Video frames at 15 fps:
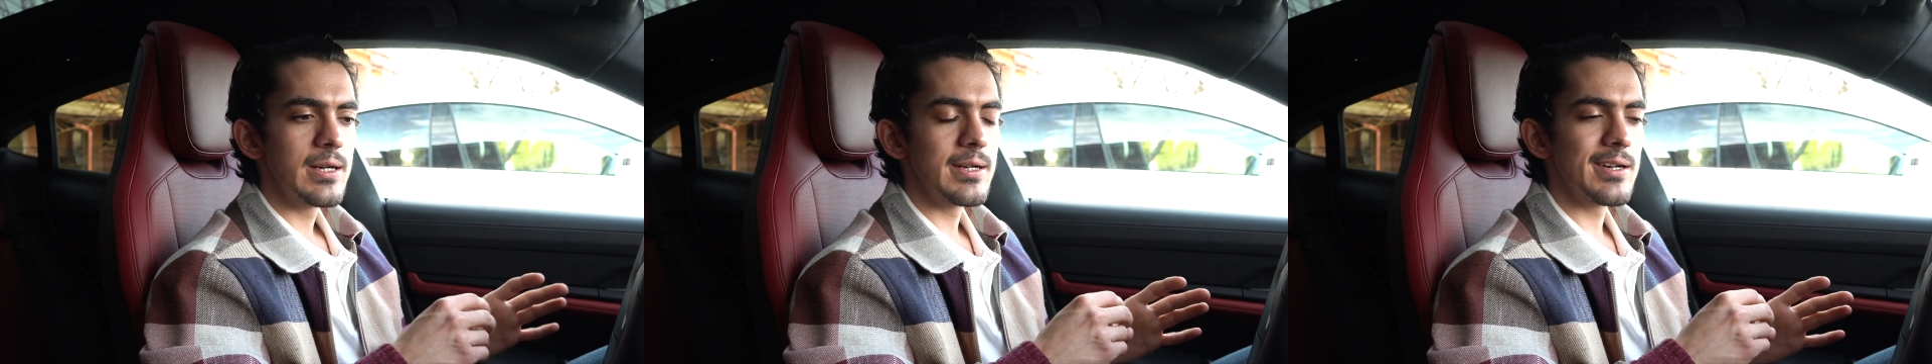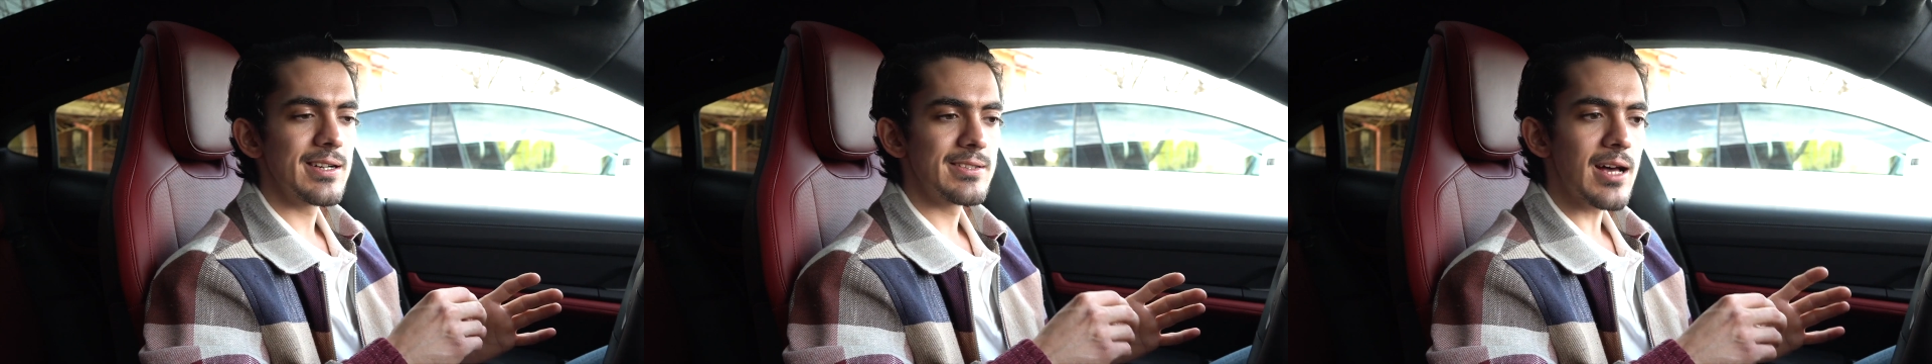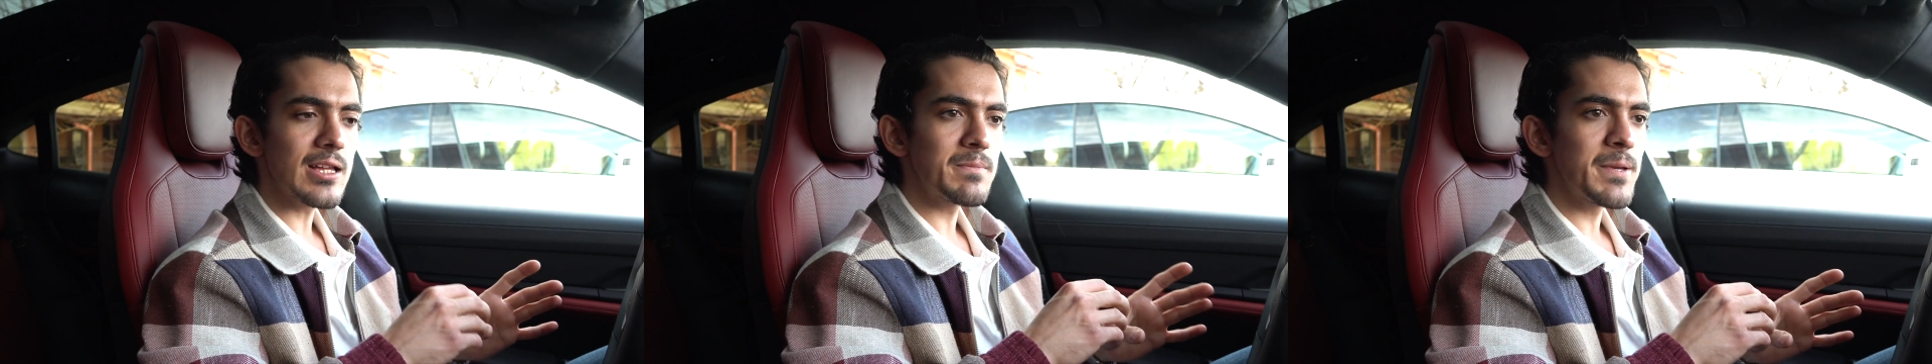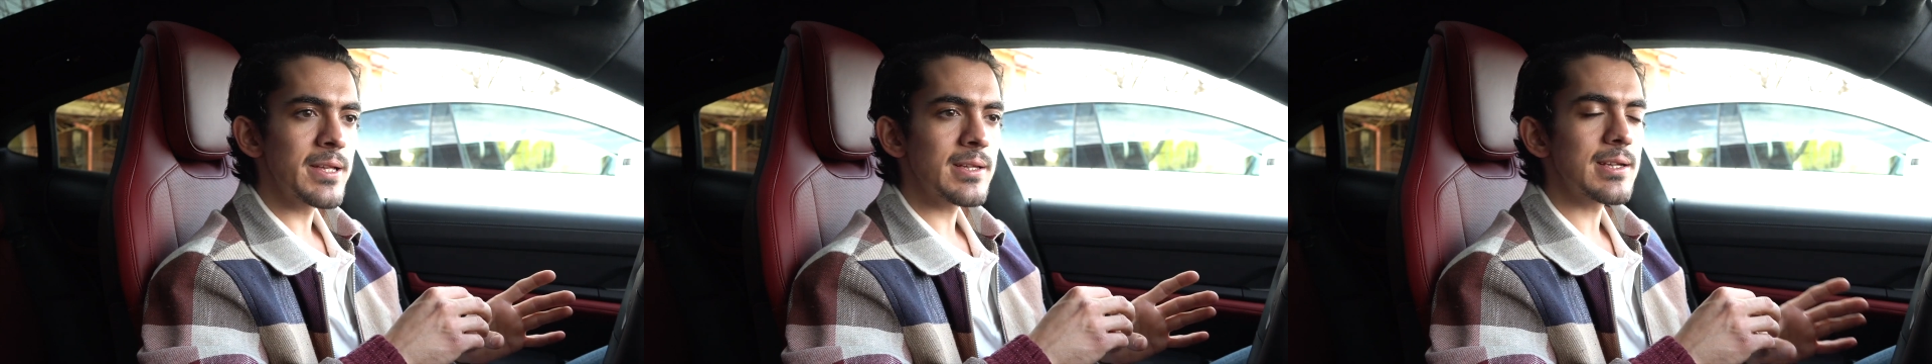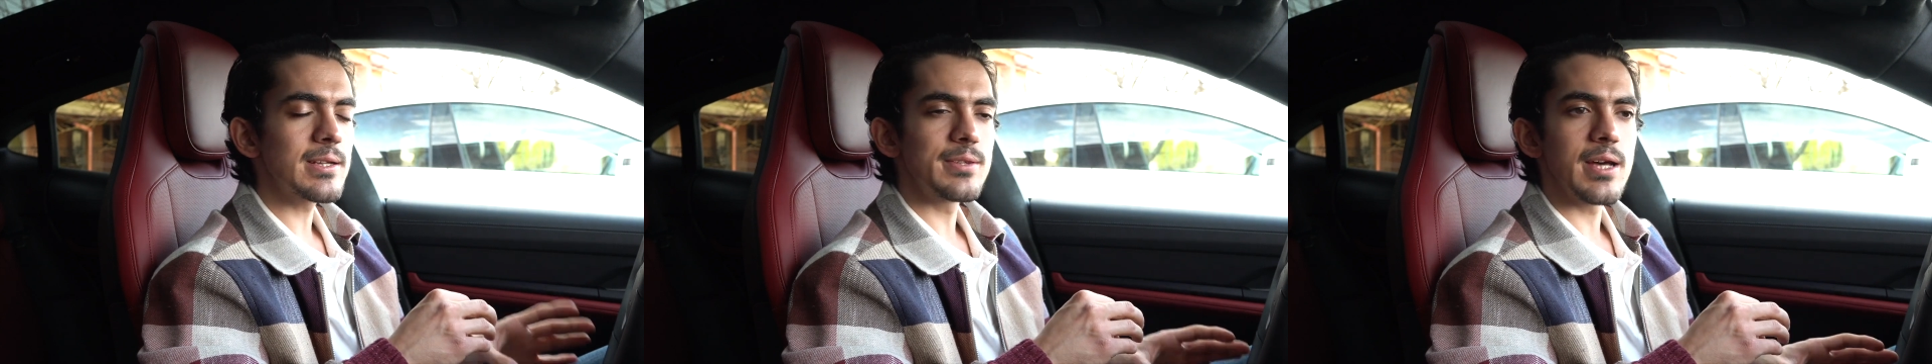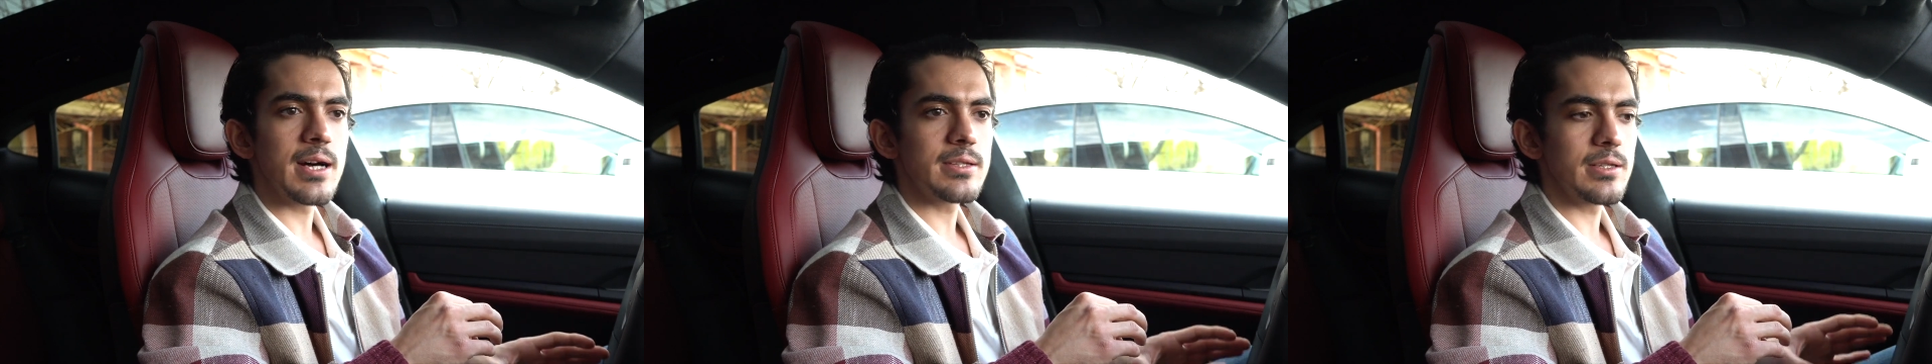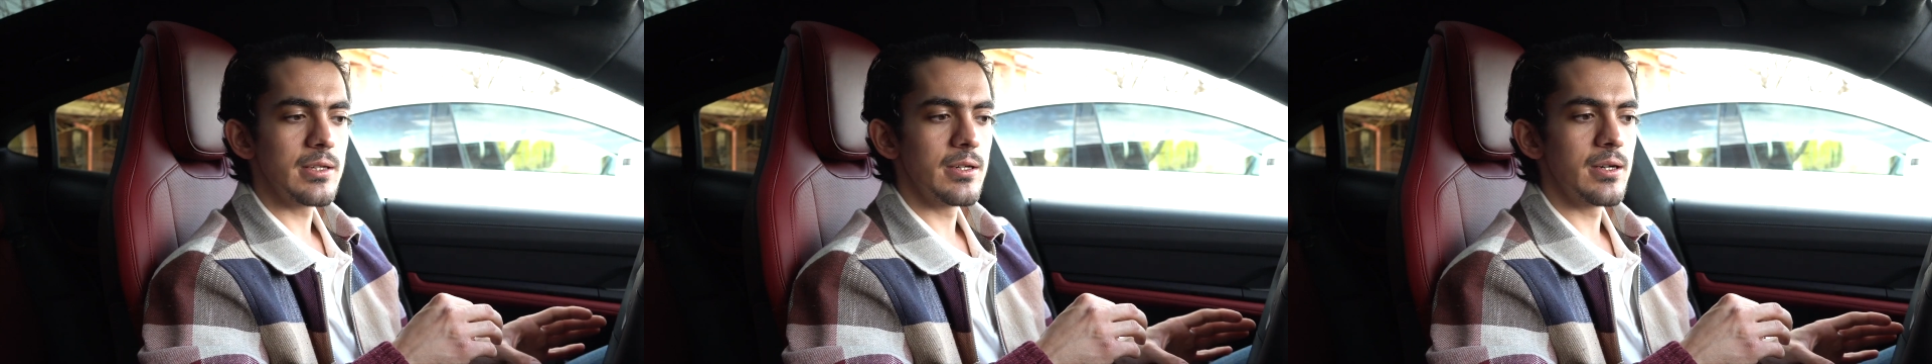That means that